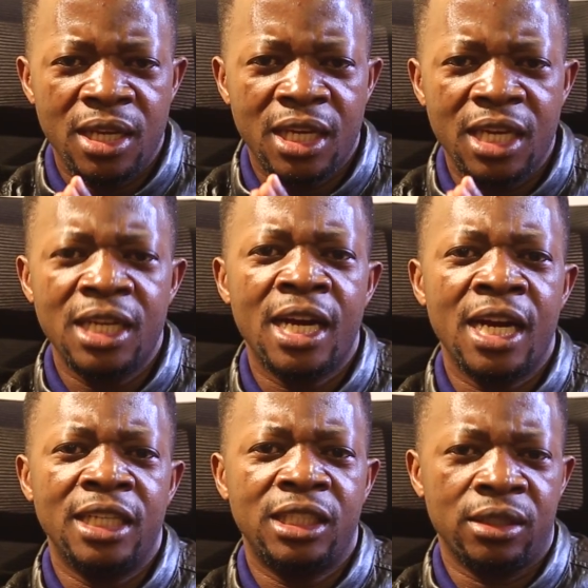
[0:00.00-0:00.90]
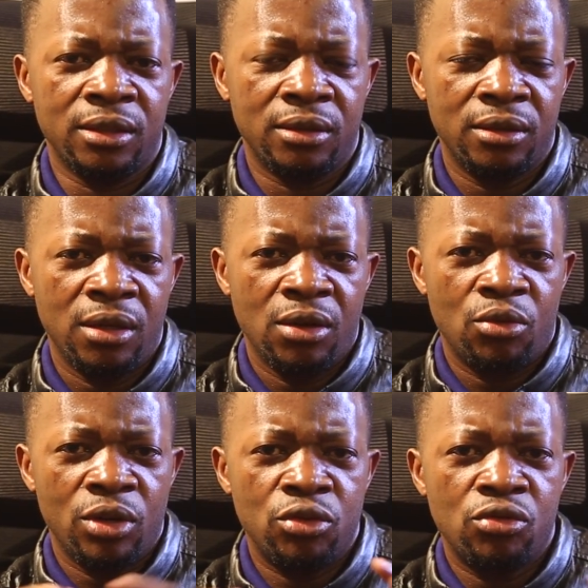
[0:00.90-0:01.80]
kindergarten.
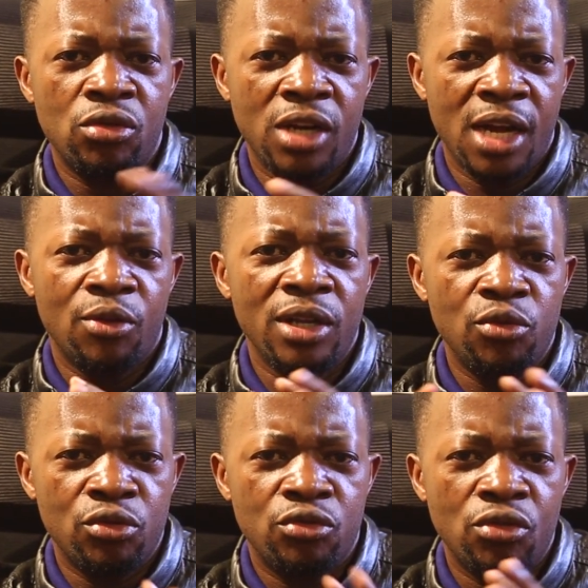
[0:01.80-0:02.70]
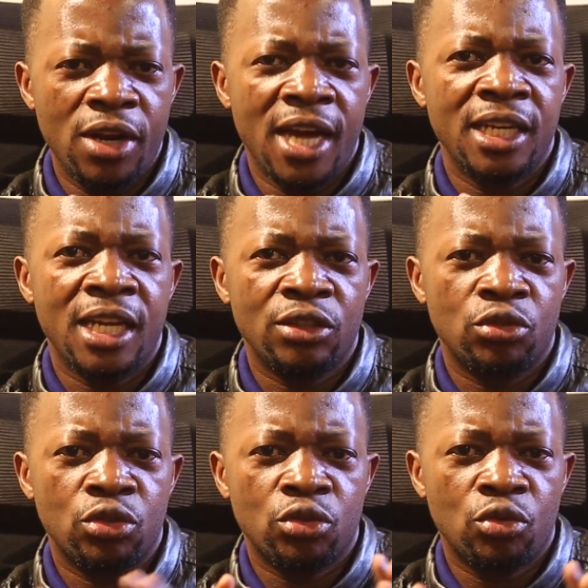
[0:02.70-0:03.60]
When we draw learners
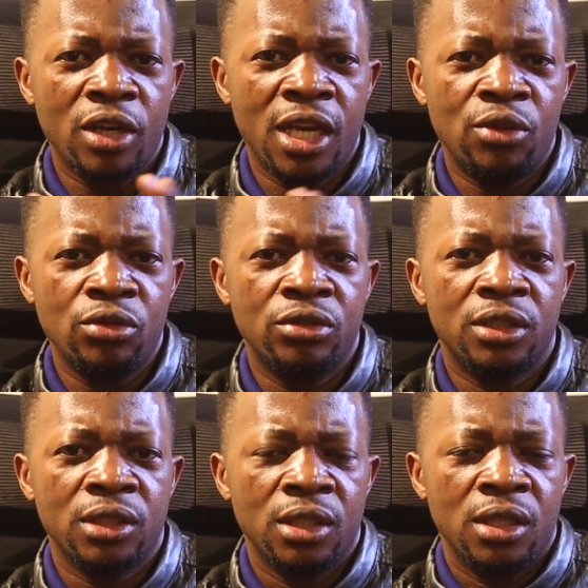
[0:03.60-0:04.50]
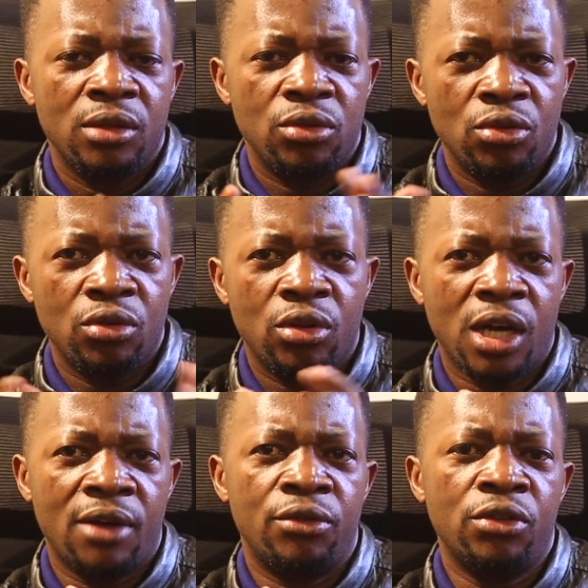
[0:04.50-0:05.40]
to square roots, you
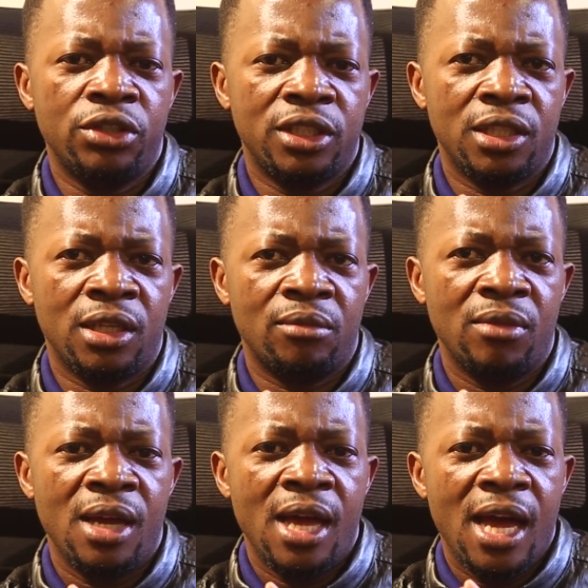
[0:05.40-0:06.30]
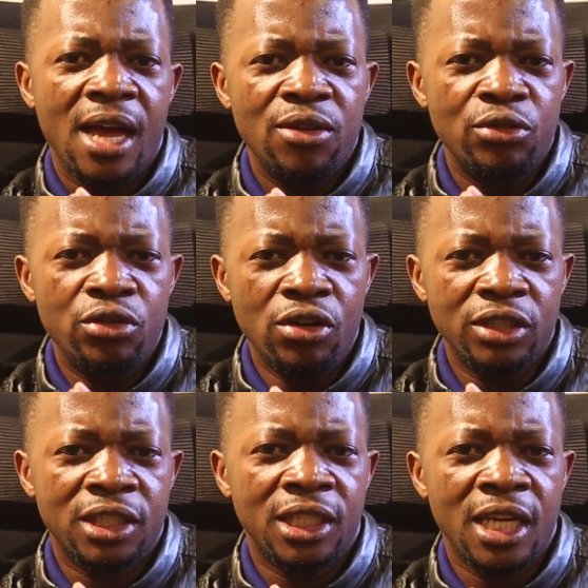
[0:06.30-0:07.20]
have lost them. You
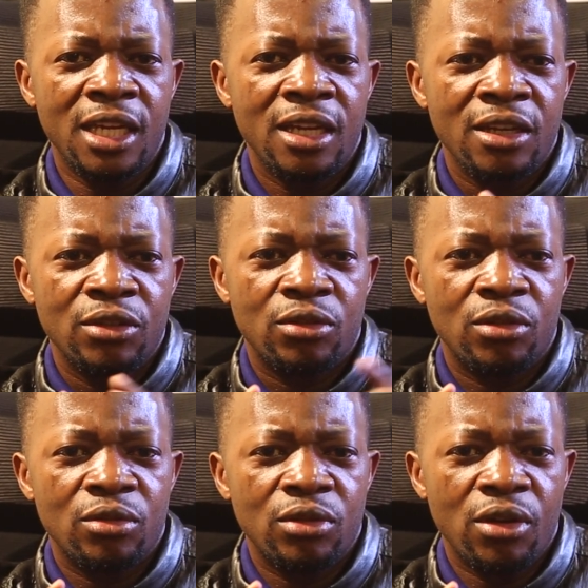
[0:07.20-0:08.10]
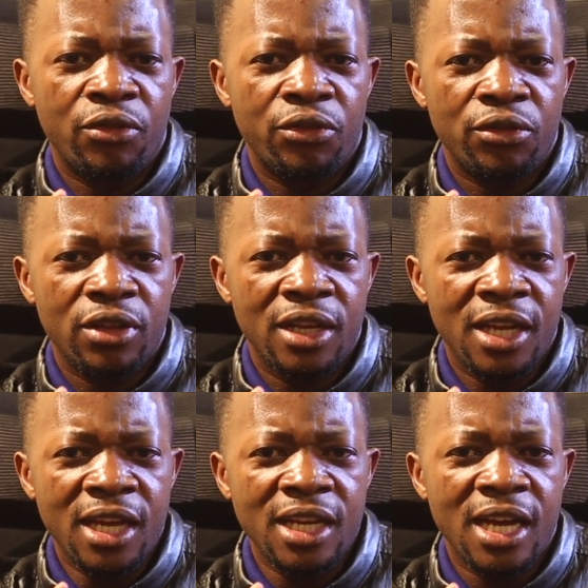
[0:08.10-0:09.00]
don't say if the
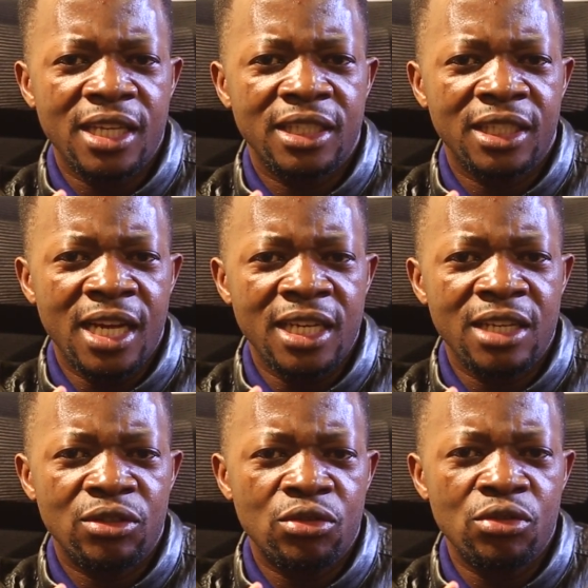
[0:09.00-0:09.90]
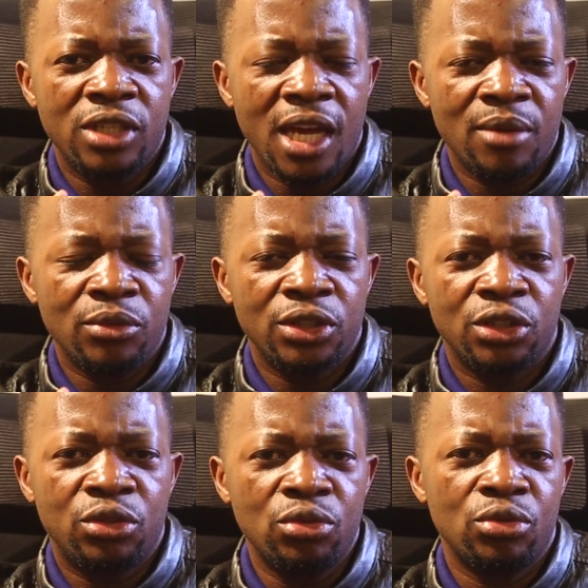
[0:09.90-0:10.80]
learner is learning 2 times
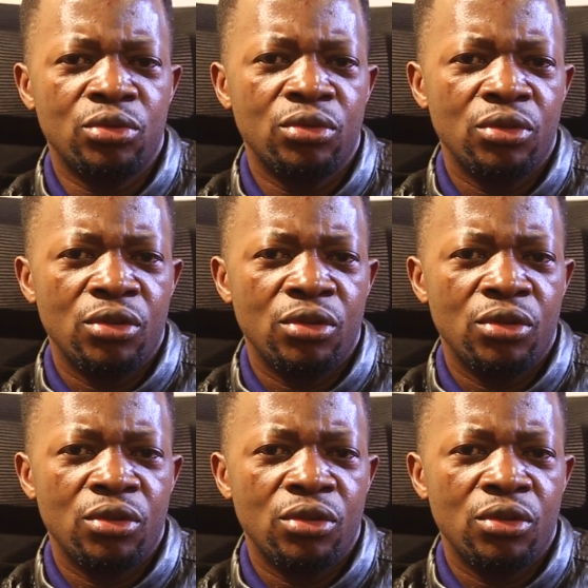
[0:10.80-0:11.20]
2